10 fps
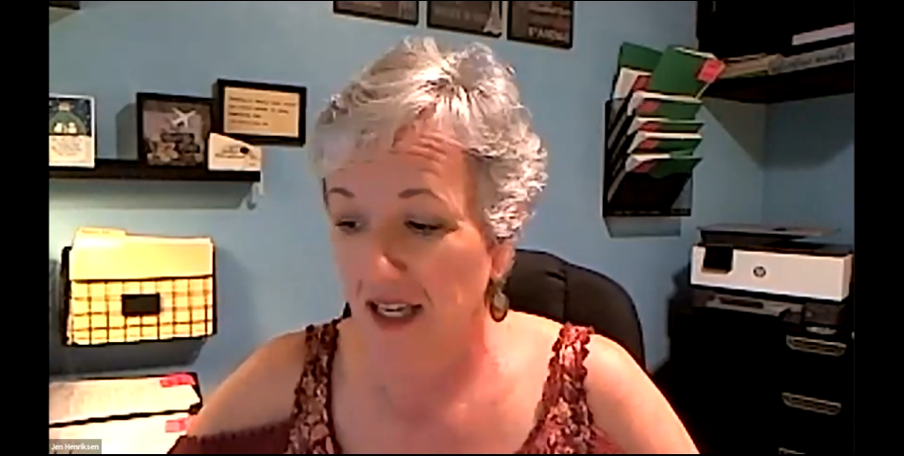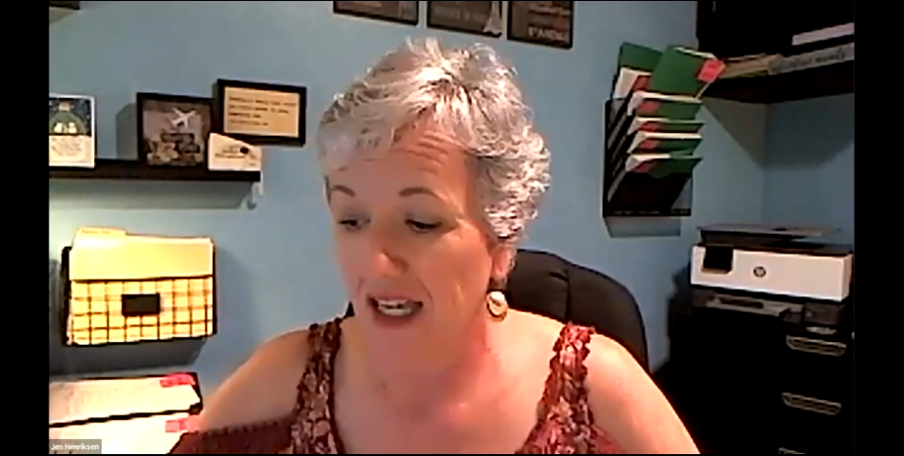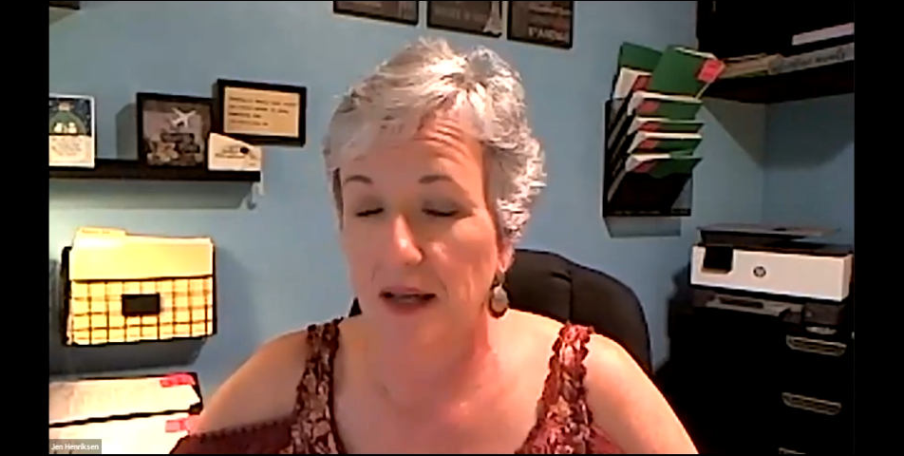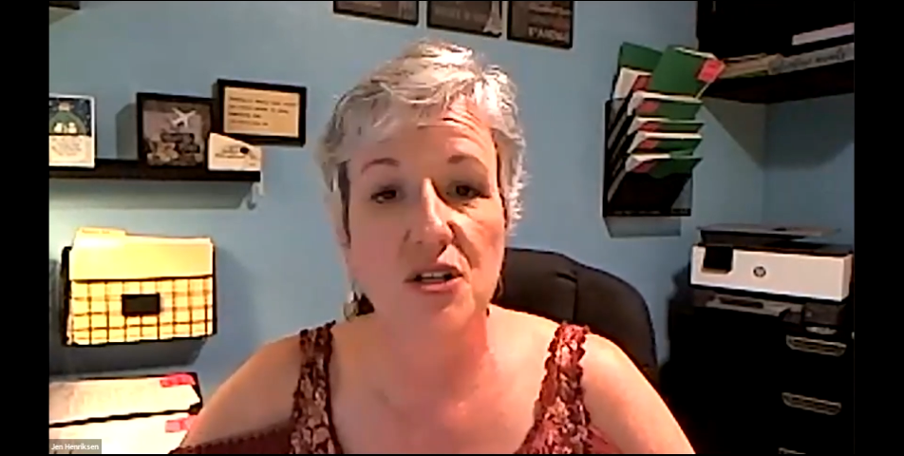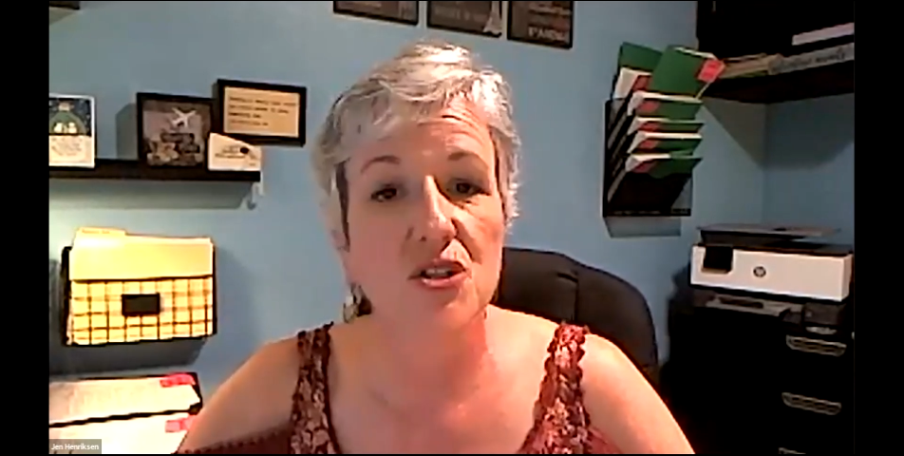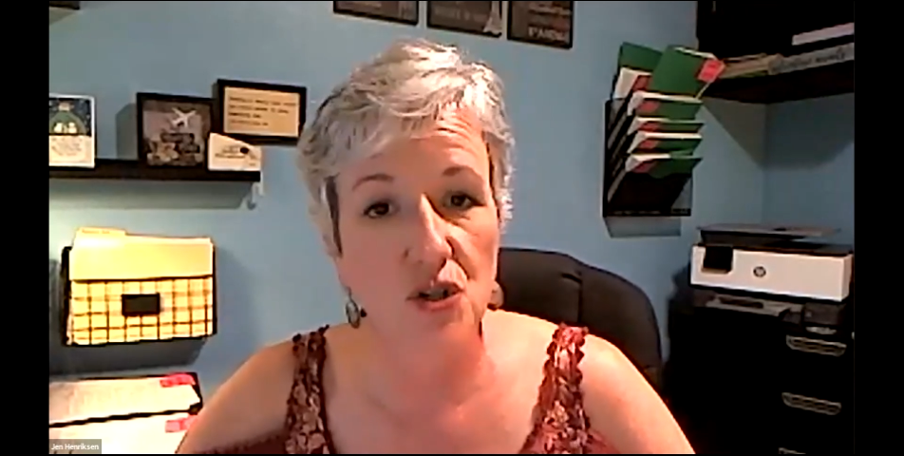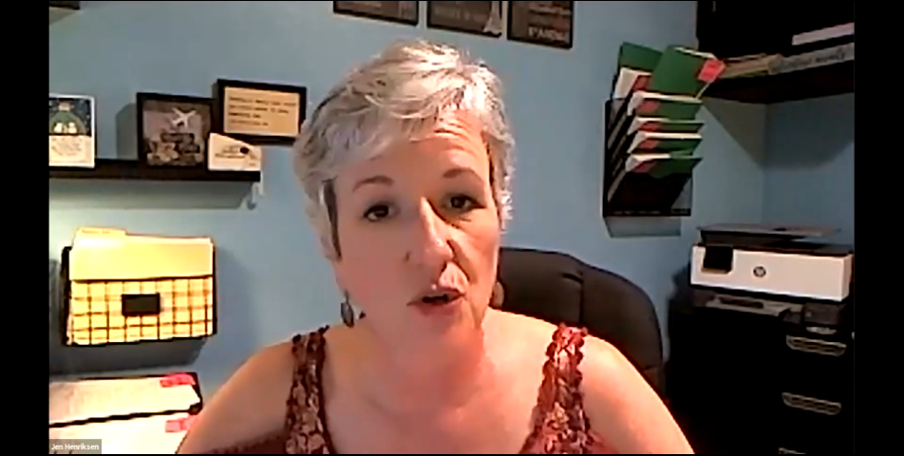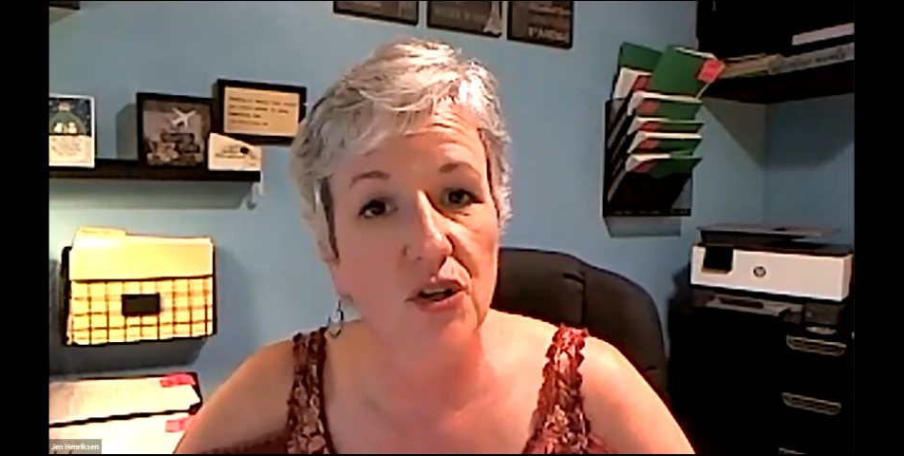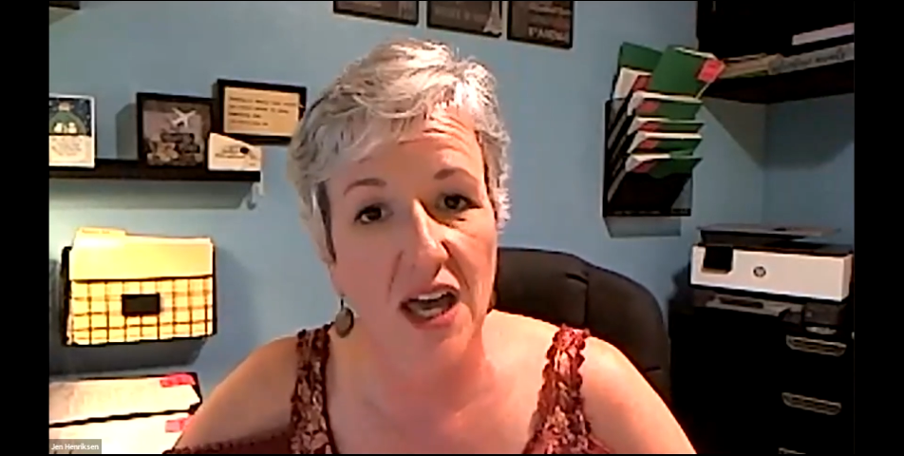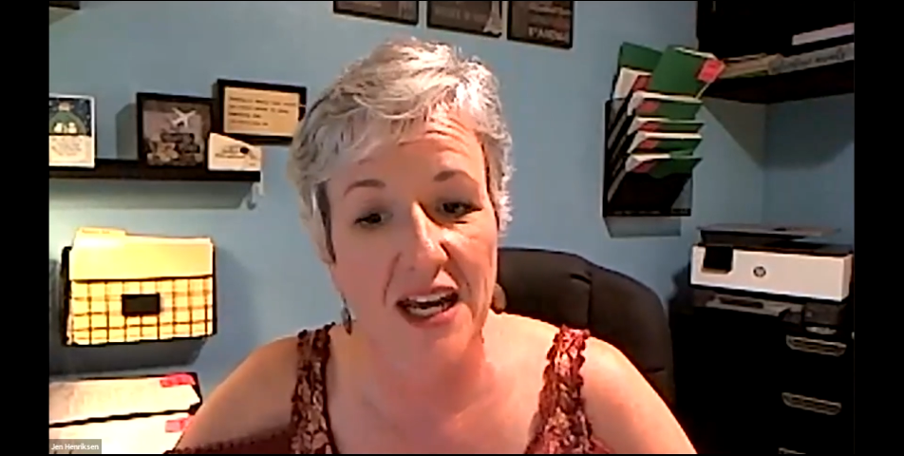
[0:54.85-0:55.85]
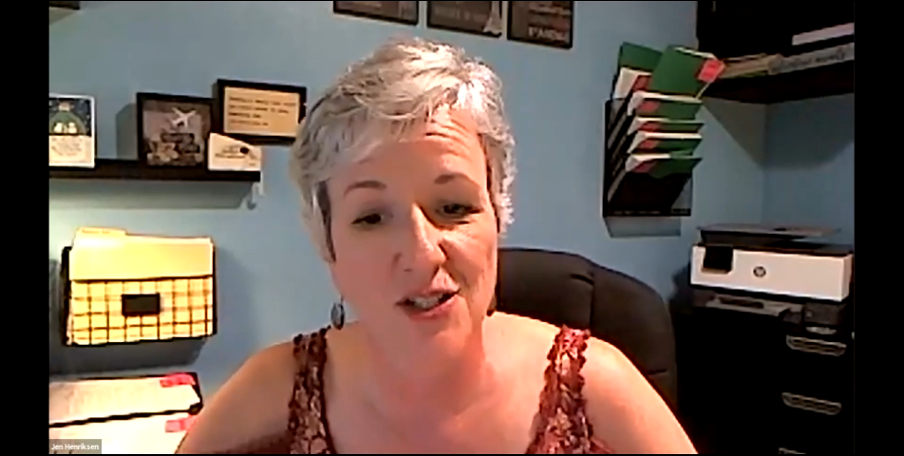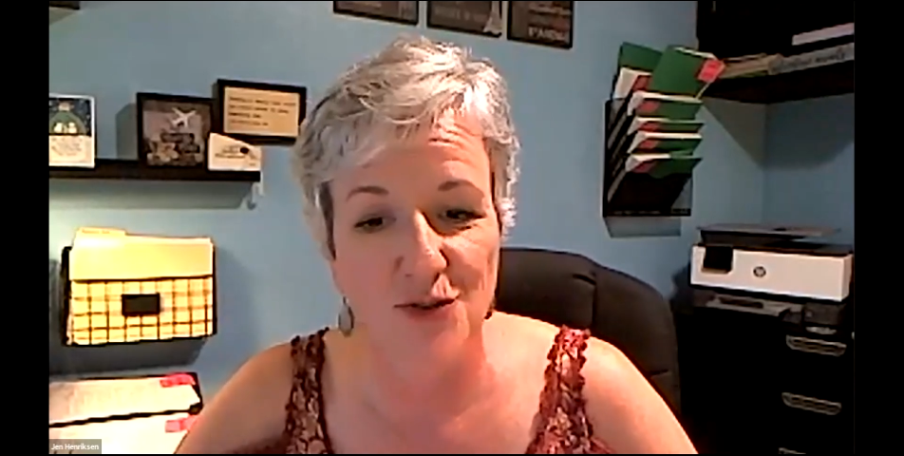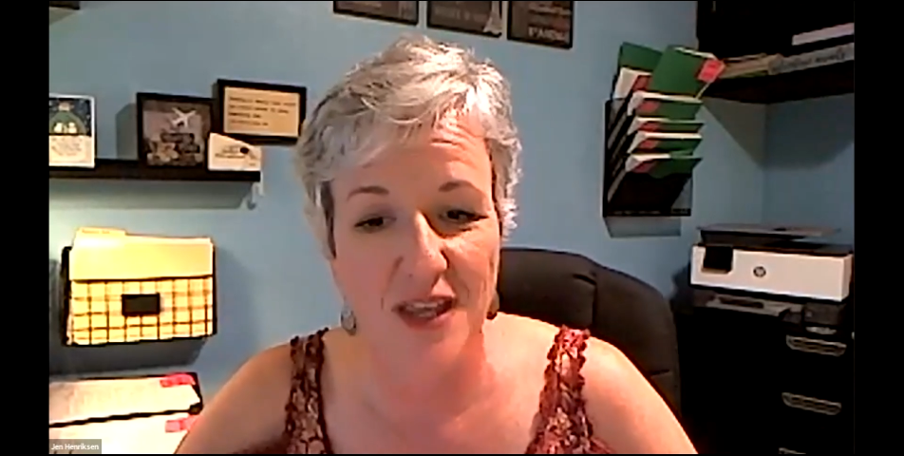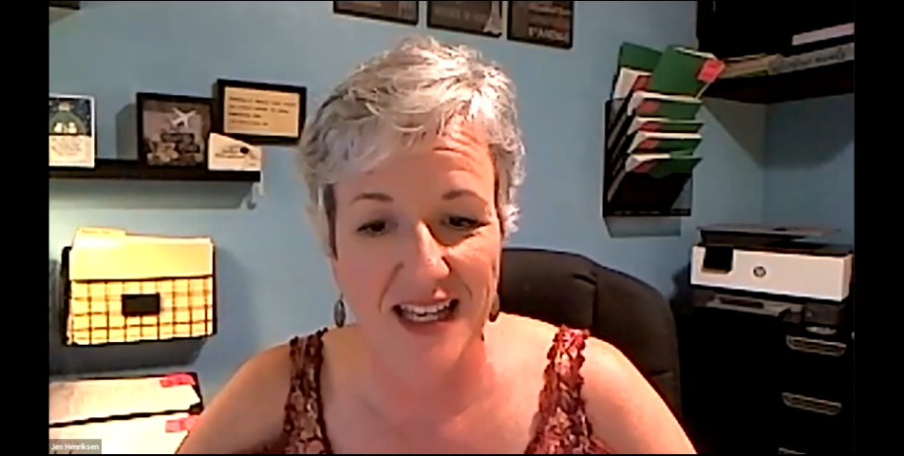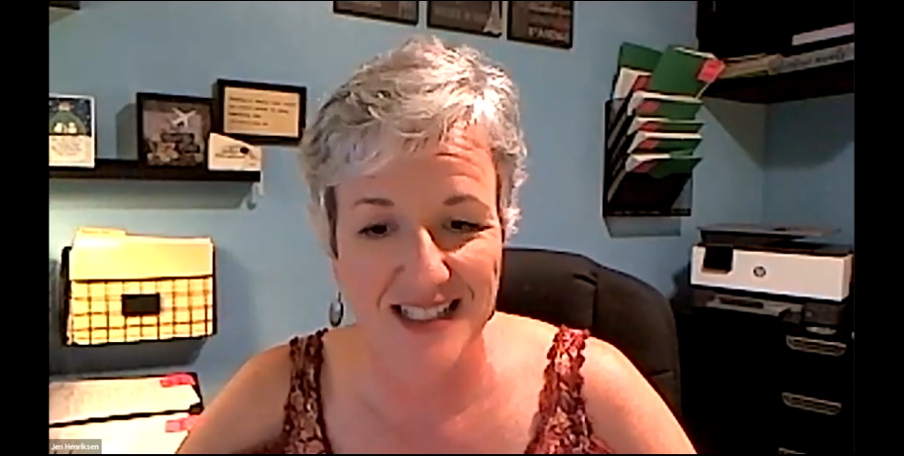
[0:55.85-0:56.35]
And I'm going to show you how to
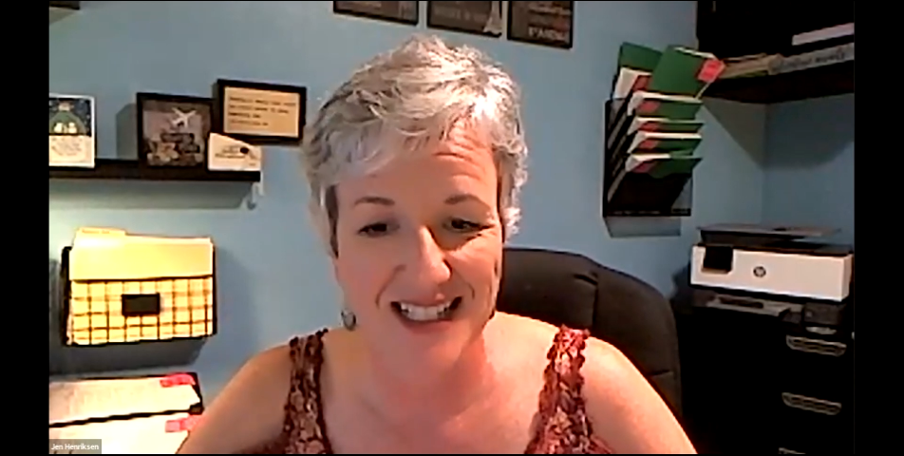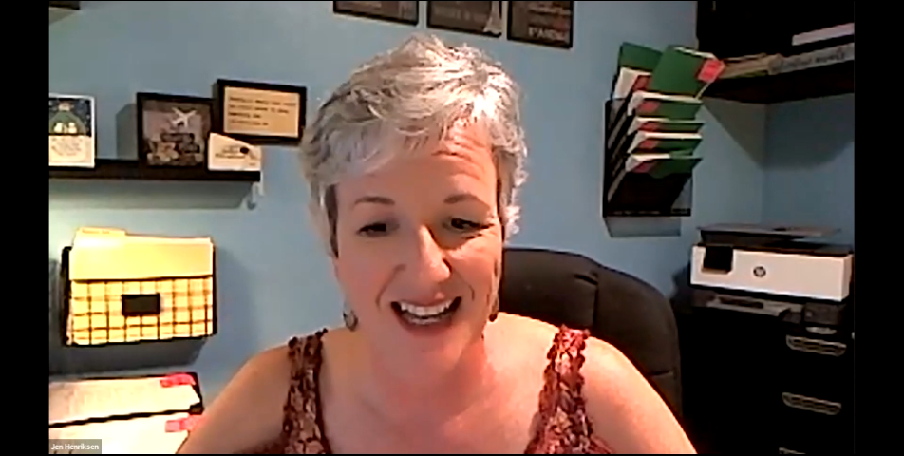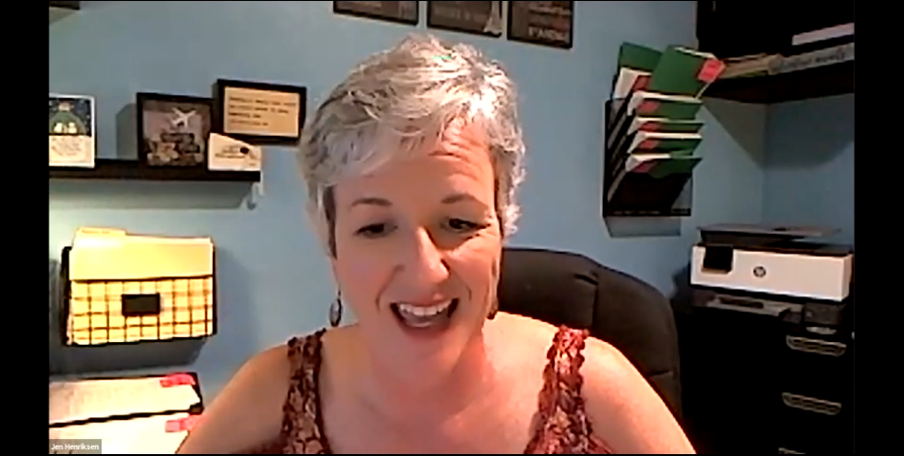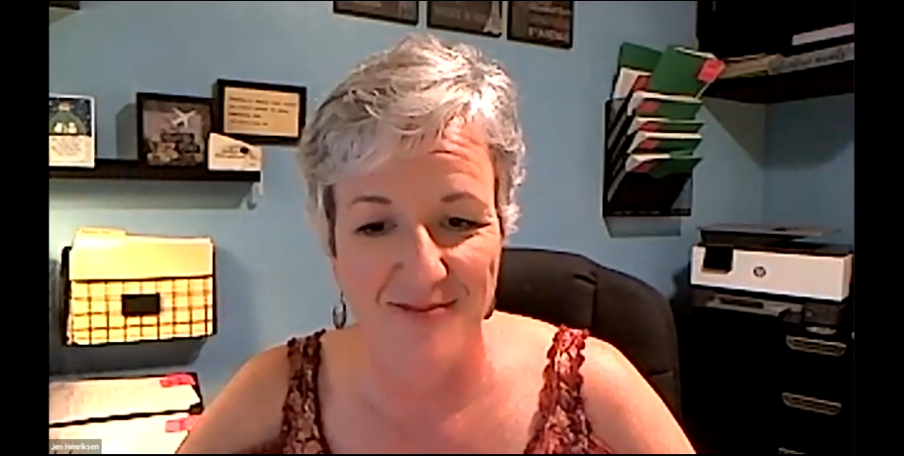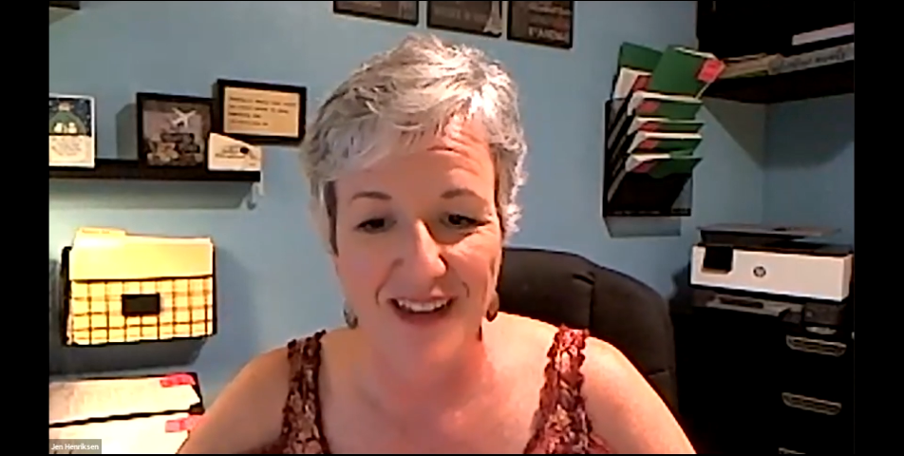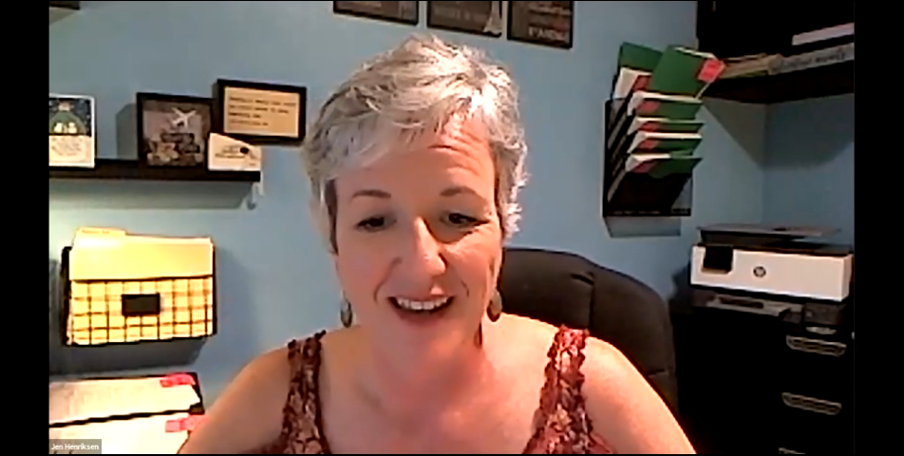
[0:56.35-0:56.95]
do that today.